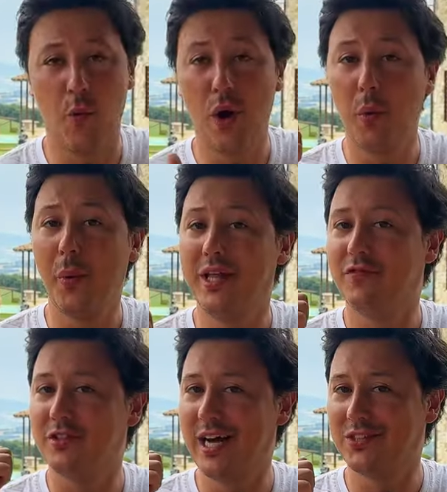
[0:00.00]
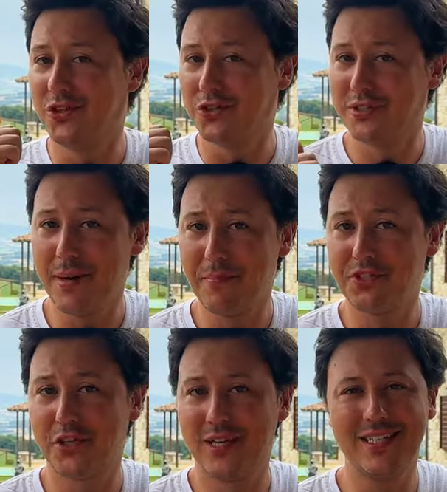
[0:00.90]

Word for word: And while we wait for that to go to temperature,